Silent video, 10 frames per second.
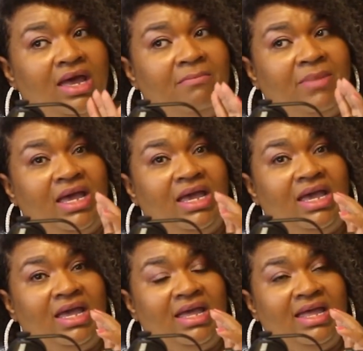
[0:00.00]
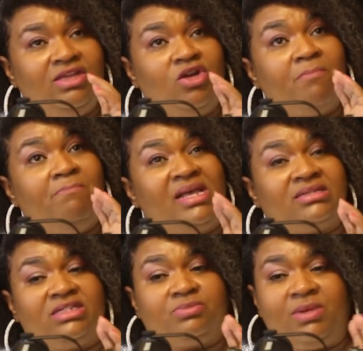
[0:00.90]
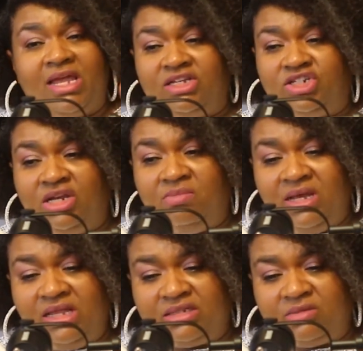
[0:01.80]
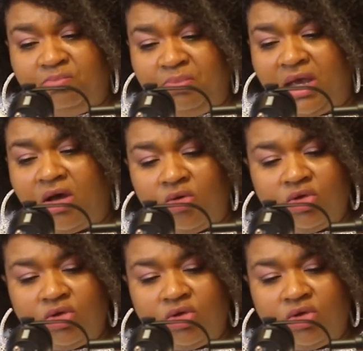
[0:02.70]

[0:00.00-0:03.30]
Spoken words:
But your business plan shouldn't be this big old